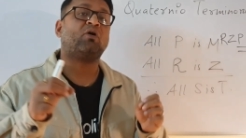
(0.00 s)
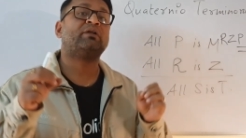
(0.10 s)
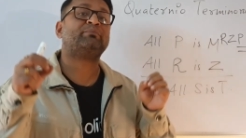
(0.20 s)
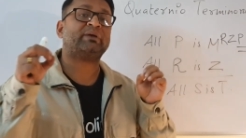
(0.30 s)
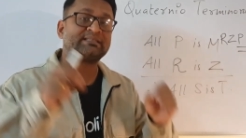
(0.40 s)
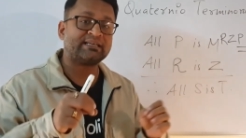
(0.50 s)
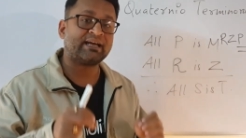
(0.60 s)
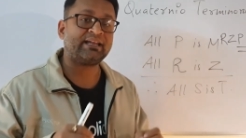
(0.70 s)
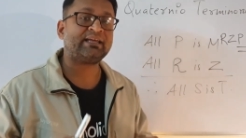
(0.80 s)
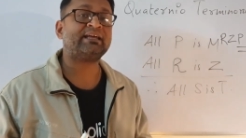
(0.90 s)
on
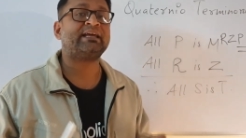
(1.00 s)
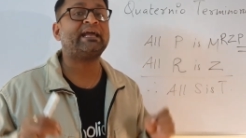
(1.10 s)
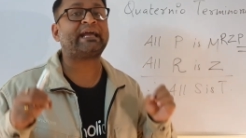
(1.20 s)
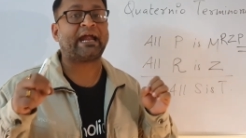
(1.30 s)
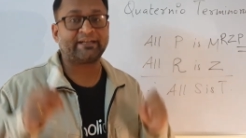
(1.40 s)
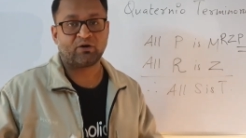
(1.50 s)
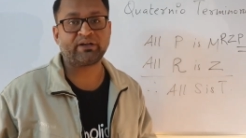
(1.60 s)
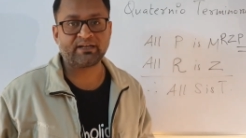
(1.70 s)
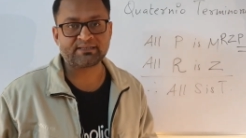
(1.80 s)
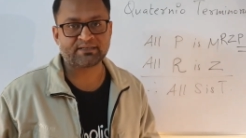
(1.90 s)
basically a
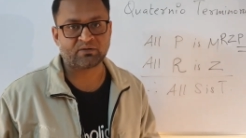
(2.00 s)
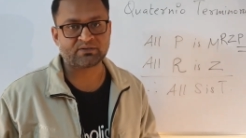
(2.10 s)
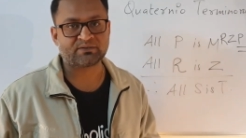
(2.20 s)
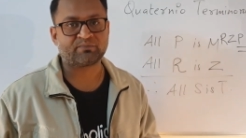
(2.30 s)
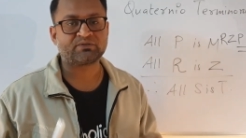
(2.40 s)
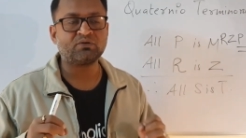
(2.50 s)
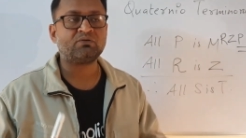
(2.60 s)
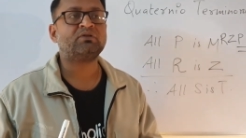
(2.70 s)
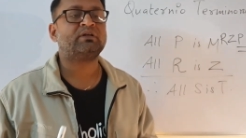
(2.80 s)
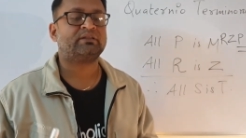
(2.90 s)
categorical syllogism.
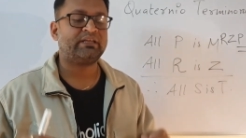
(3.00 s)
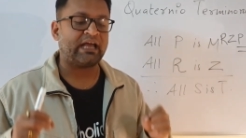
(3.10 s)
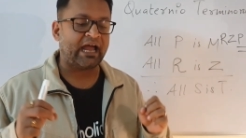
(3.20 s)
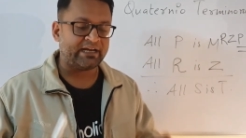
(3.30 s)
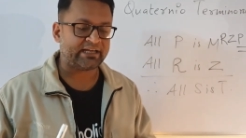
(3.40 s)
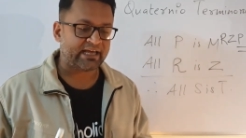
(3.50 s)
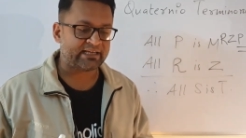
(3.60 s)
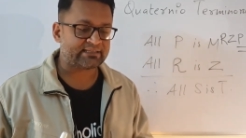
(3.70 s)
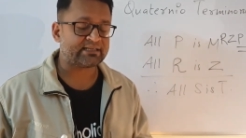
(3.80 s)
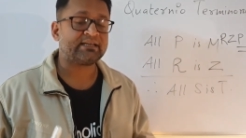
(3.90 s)
So the idea
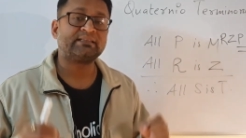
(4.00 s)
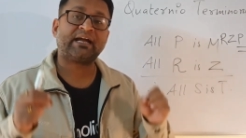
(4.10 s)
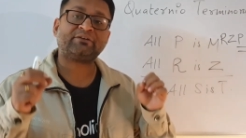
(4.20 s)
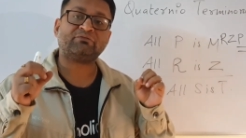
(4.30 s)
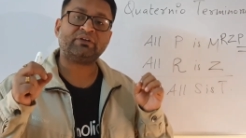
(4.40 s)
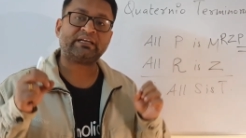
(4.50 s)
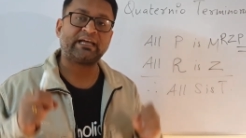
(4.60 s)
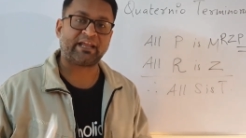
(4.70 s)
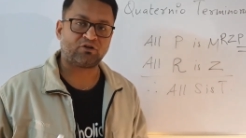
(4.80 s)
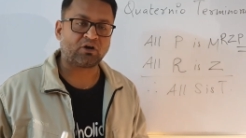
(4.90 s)
is that we
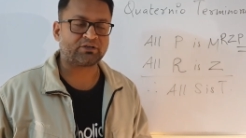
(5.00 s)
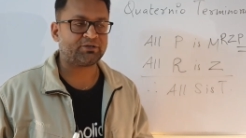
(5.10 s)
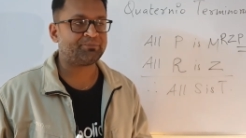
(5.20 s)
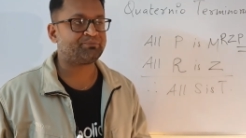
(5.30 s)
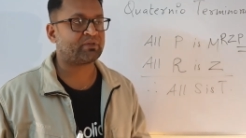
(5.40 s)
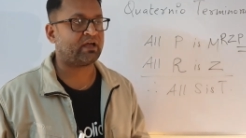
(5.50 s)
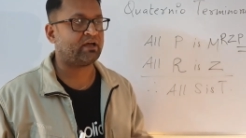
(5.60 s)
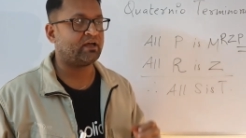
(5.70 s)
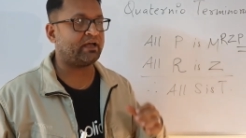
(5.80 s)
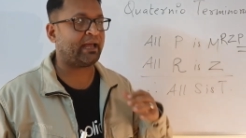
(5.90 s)
cannot
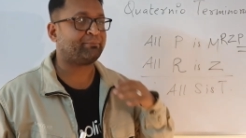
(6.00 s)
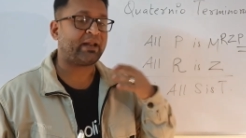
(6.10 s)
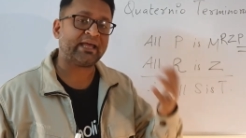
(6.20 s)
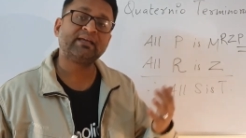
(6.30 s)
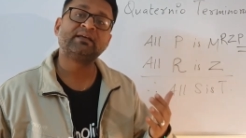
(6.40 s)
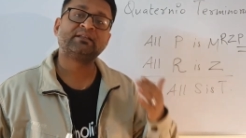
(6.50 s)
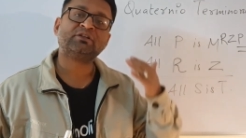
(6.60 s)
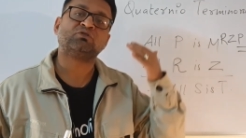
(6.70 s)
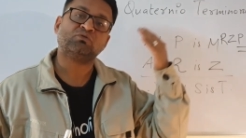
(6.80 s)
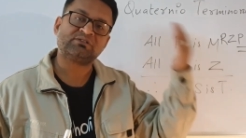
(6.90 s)
apply
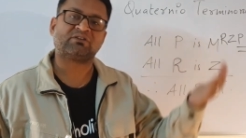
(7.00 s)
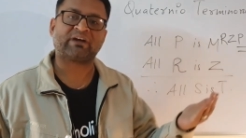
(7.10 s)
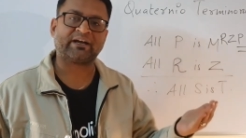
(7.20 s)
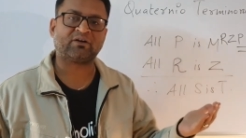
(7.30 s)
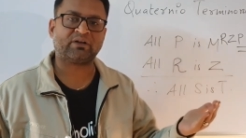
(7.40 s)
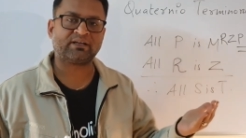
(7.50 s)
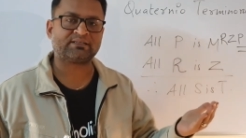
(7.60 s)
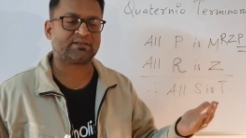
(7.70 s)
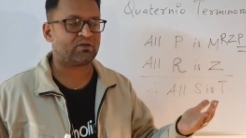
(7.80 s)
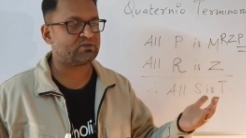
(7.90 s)
the rules of categorical
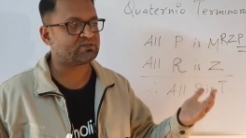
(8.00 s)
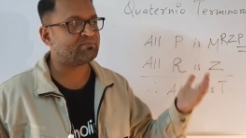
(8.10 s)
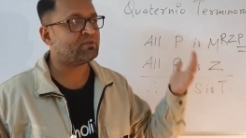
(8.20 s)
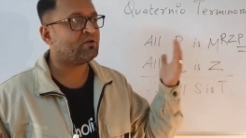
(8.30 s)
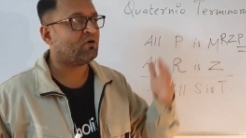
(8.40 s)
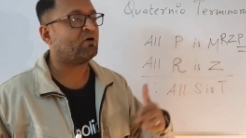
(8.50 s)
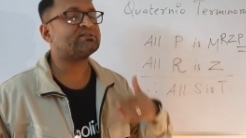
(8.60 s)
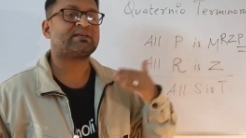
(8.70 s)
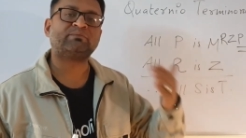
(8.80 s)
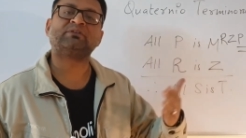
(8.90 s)
syllogism on
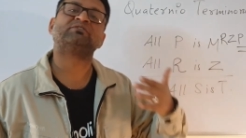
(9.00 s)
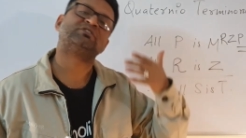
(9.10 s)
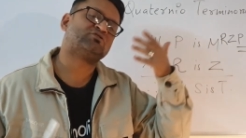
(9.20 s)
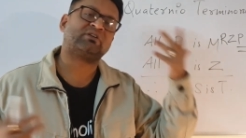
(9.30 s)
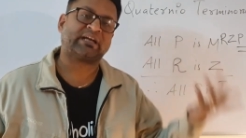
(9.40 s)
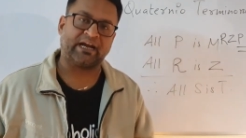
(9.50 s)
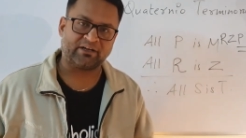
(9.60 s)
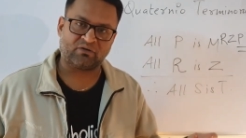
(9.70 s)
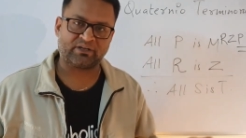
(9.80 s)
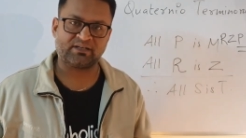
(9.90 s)
something which is not a
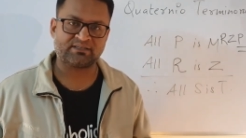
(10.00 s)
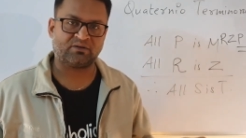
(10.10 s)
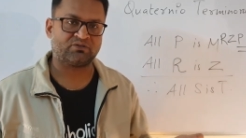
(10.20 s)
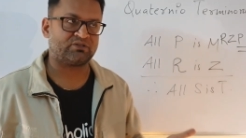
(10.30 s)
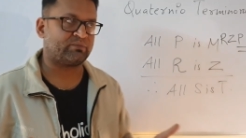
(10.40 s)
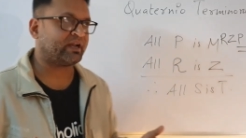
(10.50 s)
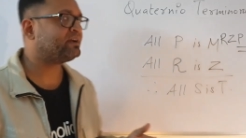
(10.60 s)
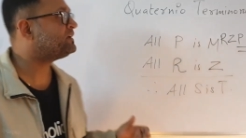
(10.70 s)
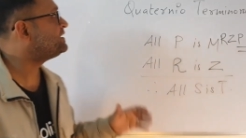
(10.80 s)
categorical syllogism, right?